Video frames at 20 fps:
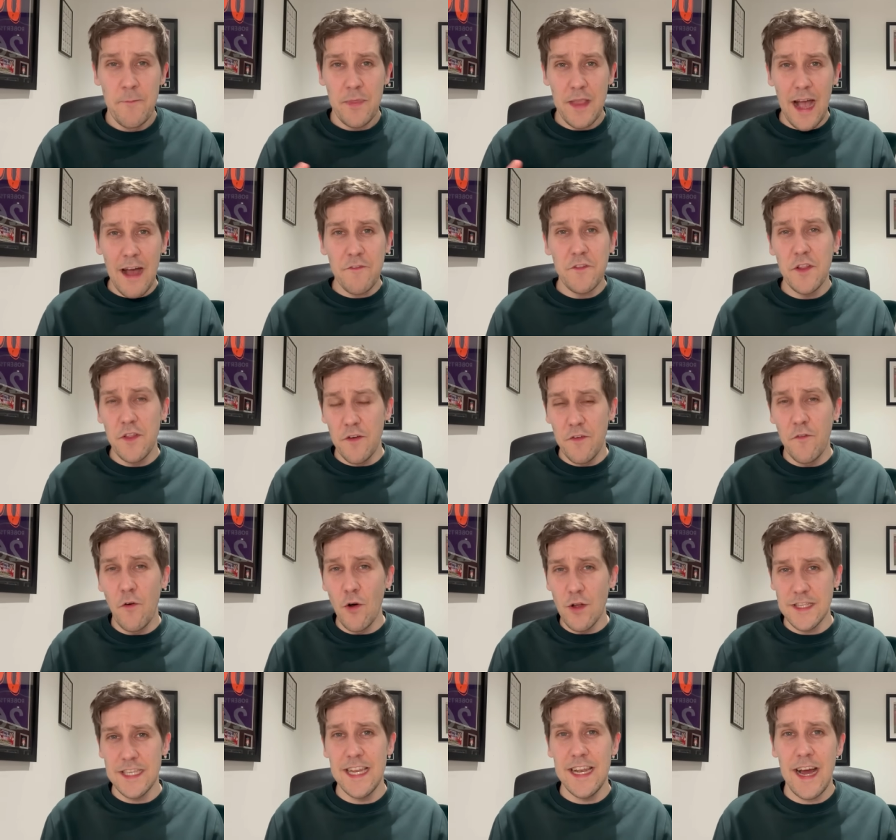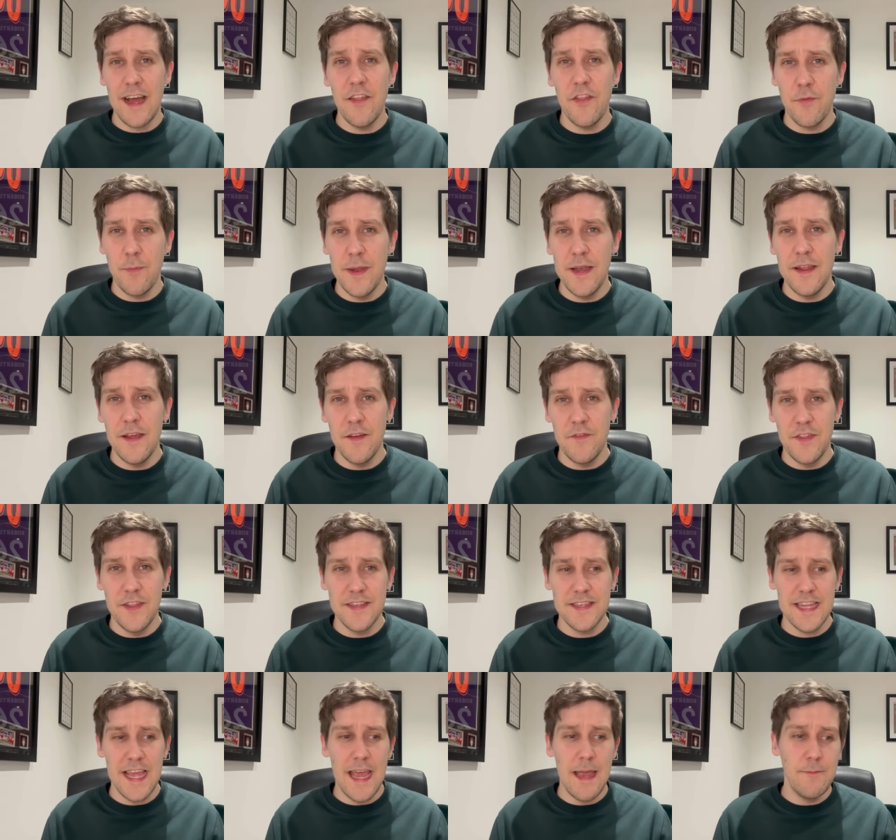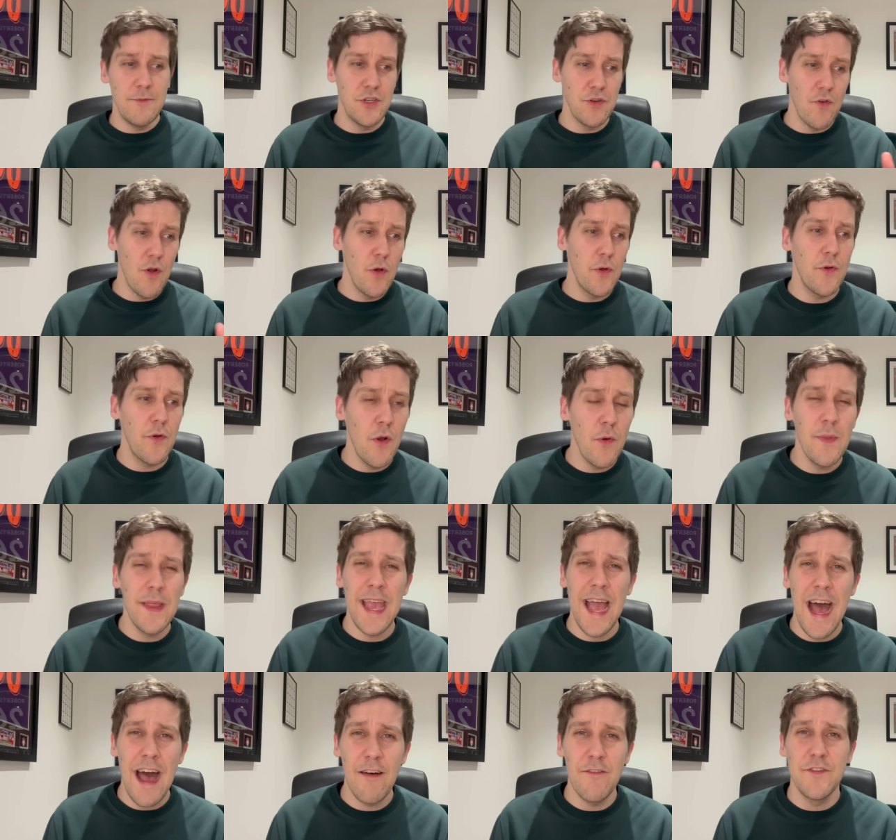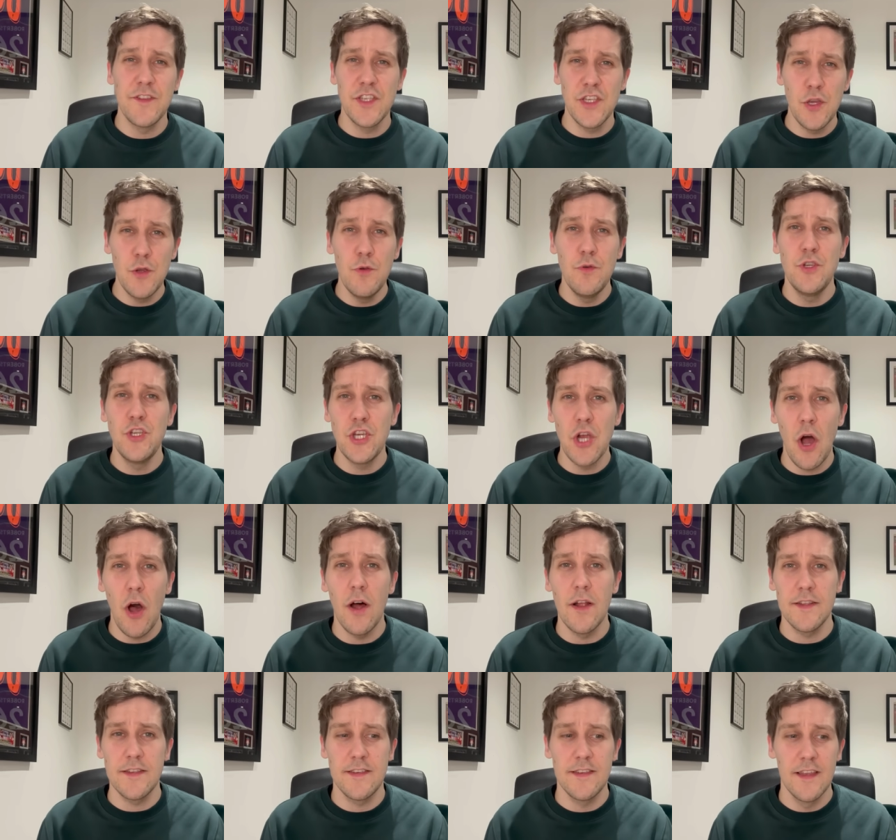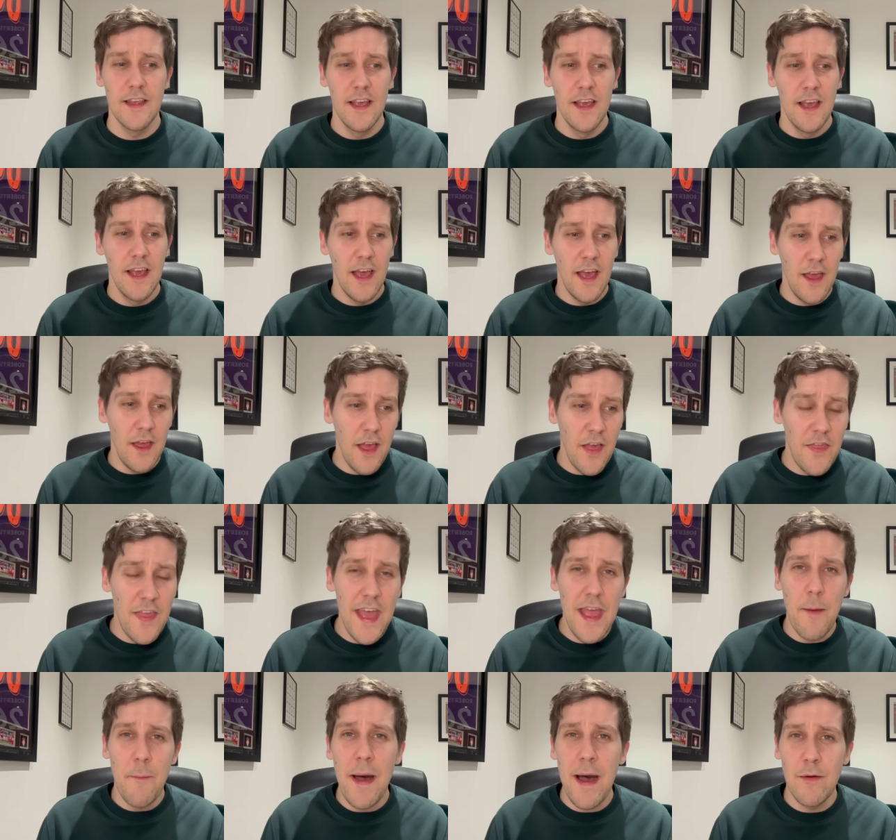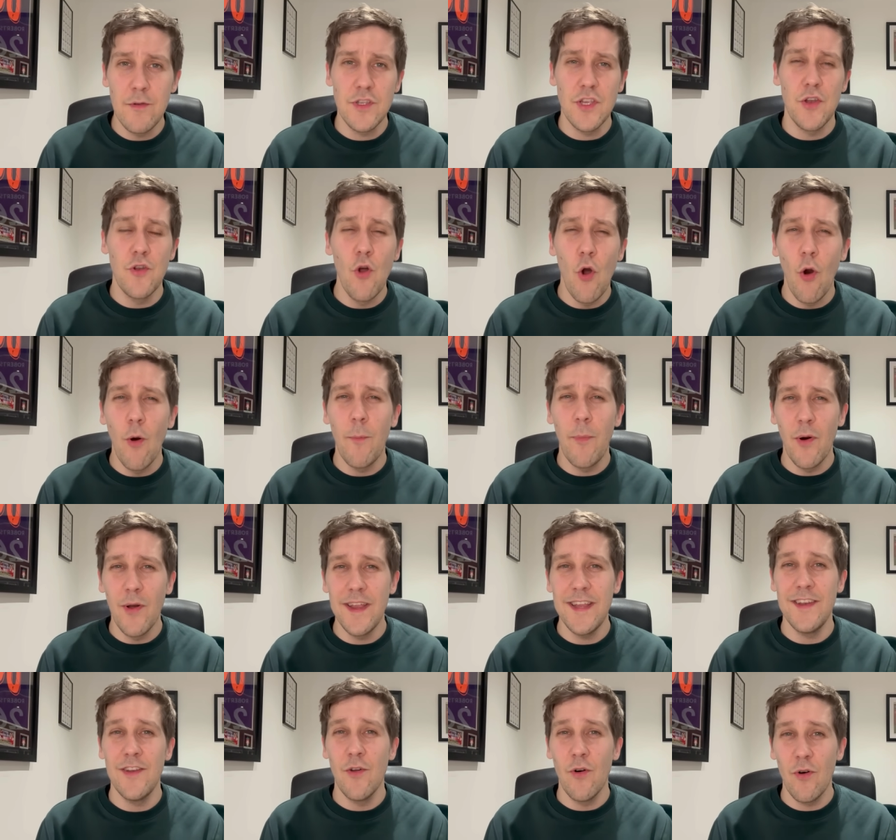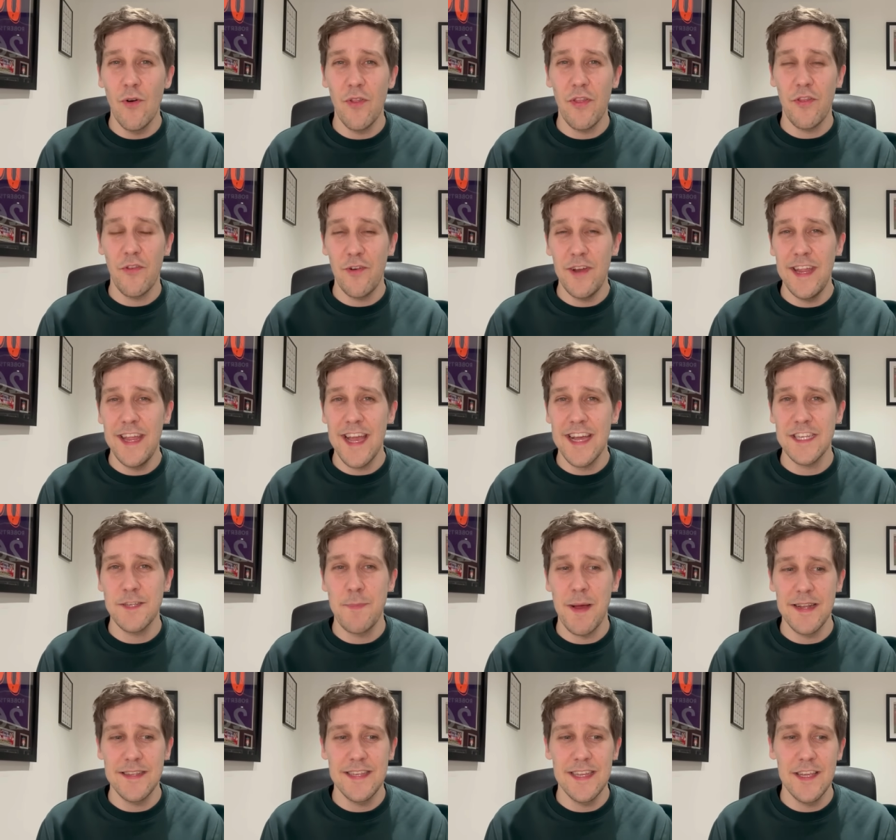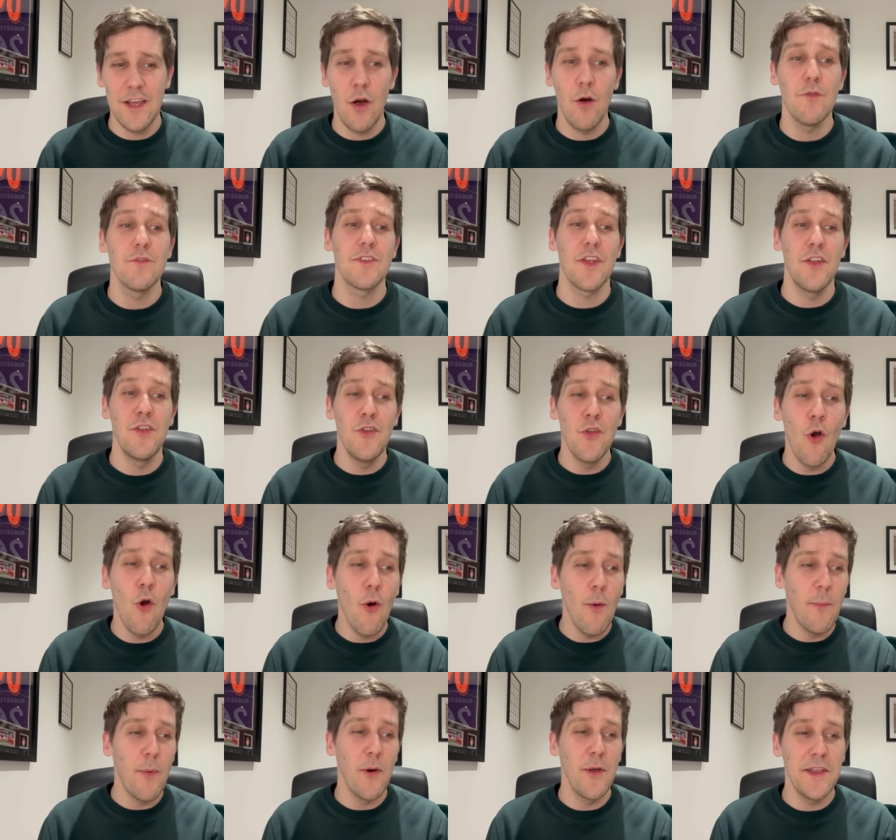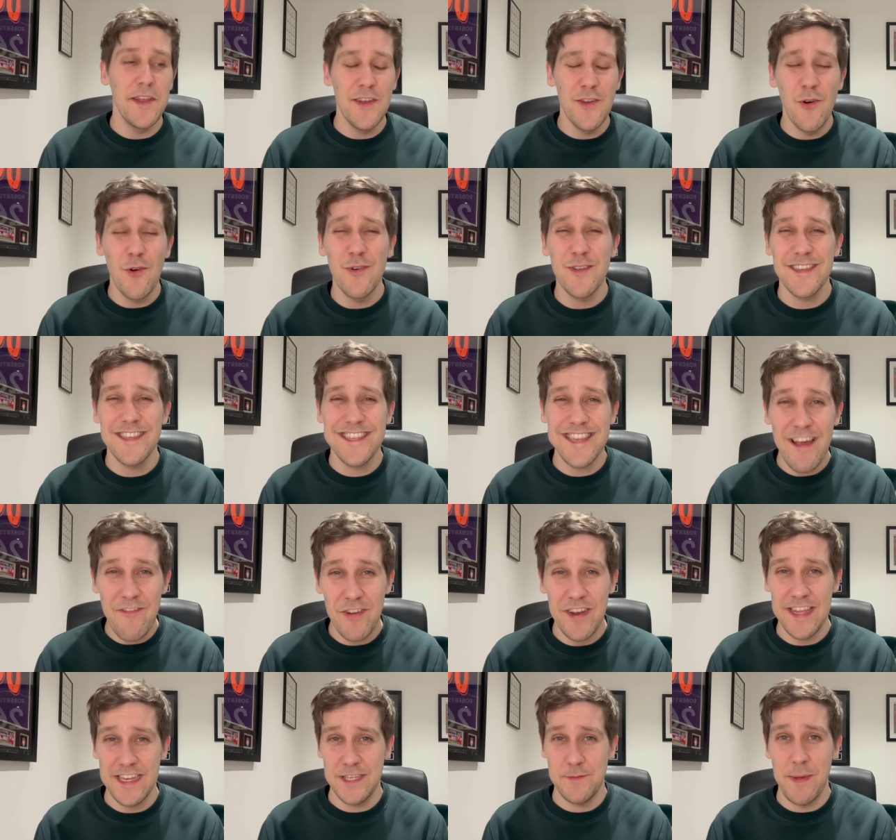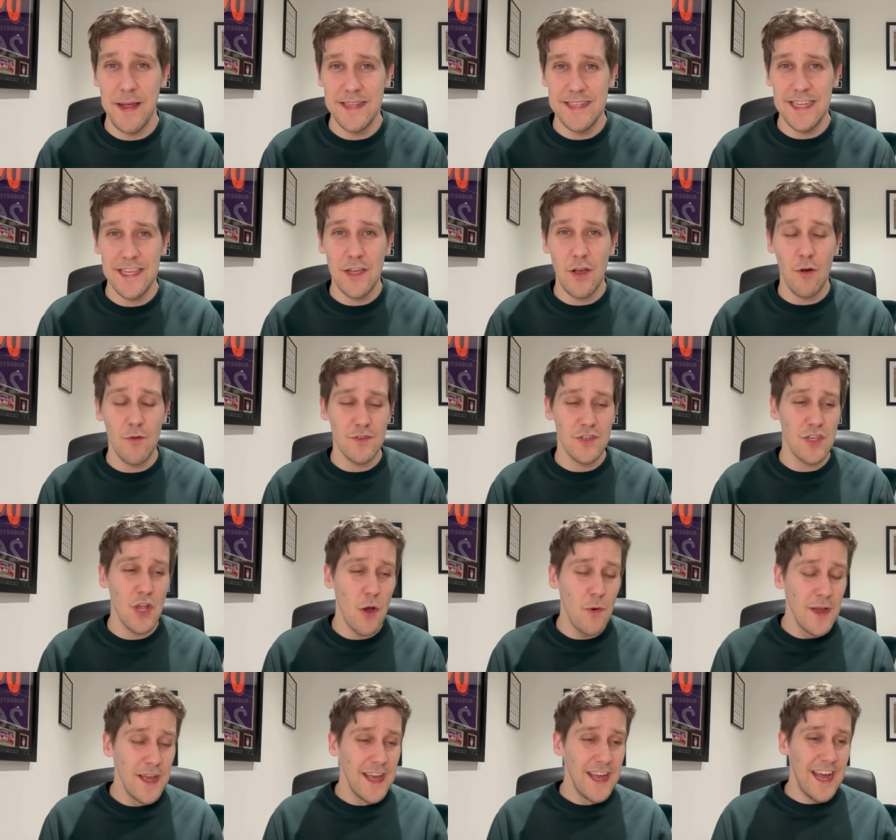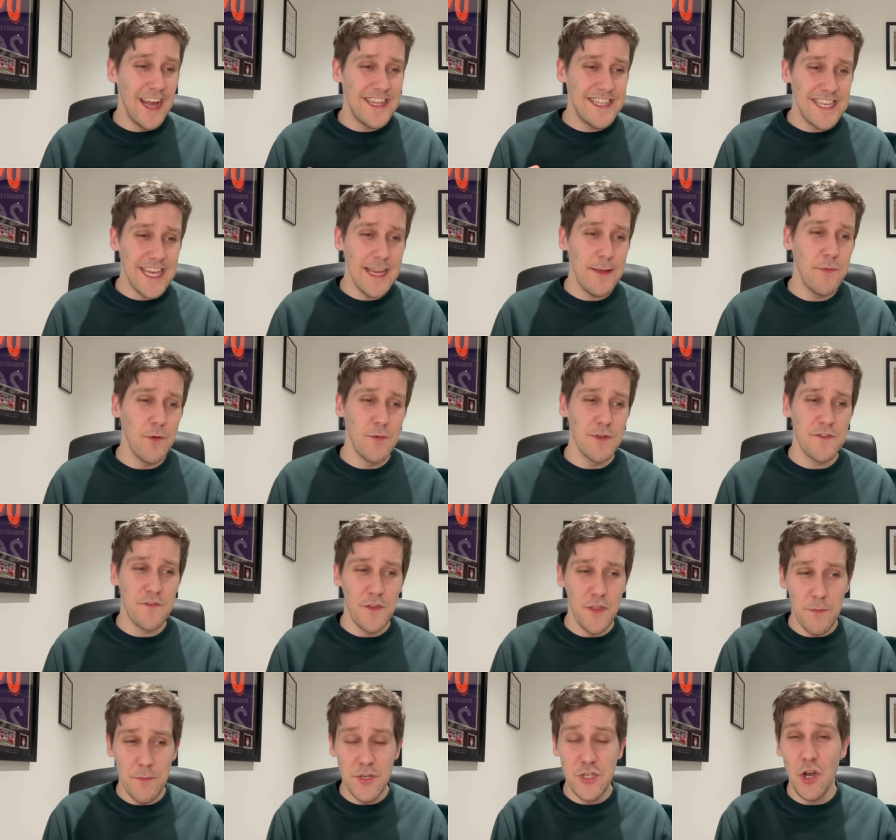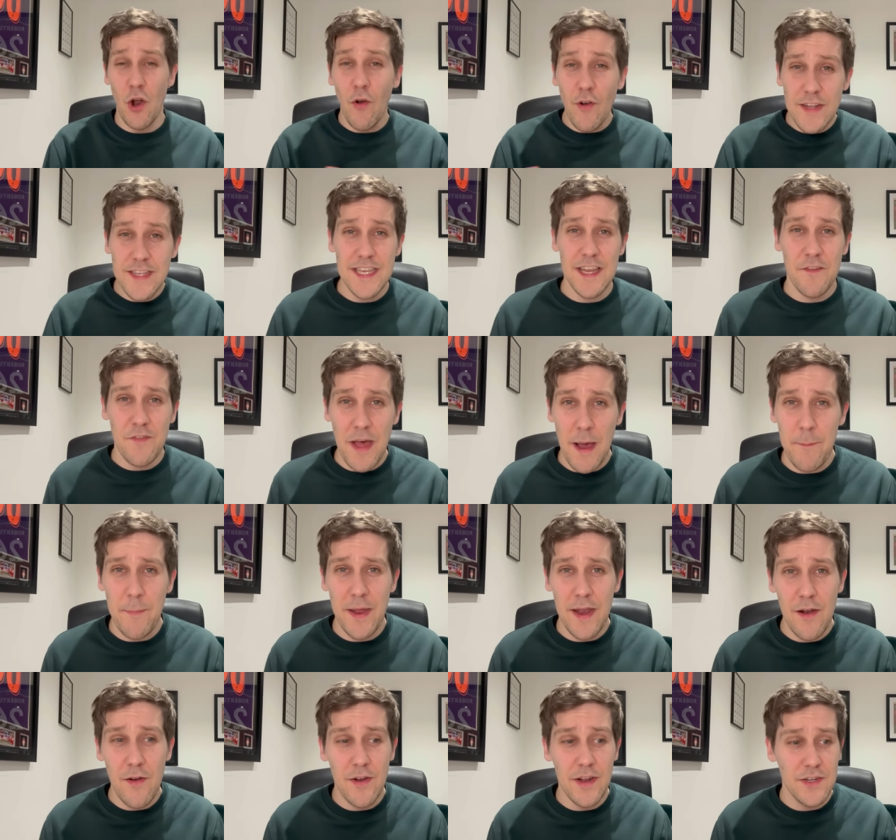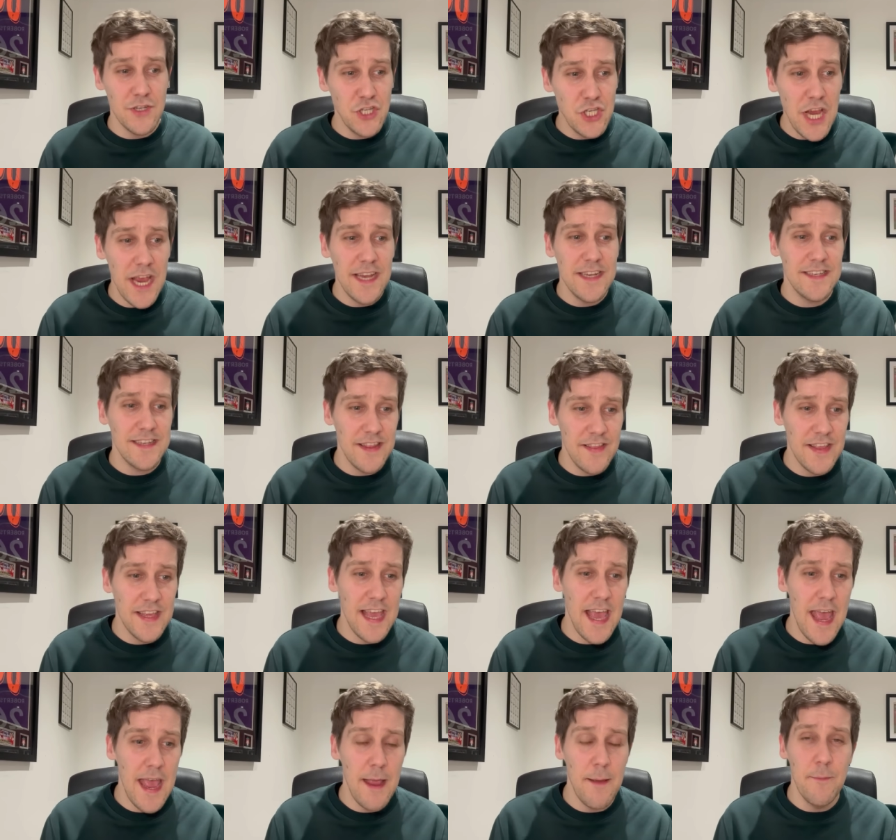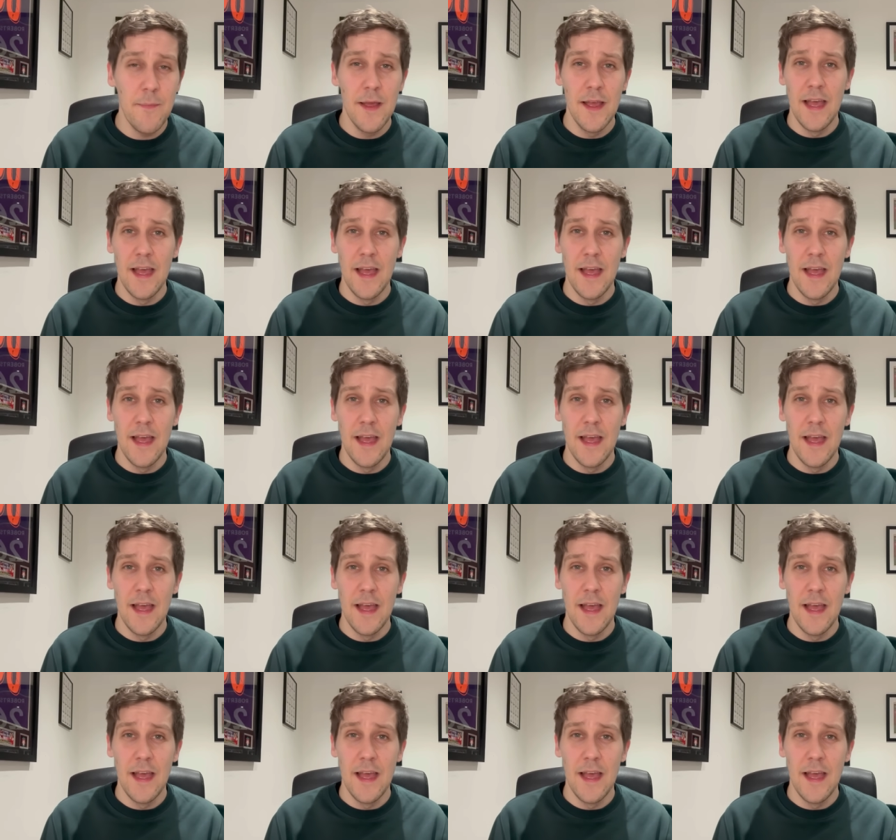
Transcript: after the 49th minute of this game, Girona only have 2 shots and they amount to 0.03 expected goals and 0.07 expected goals. So a team that was, for the majority of that period, chasing the game,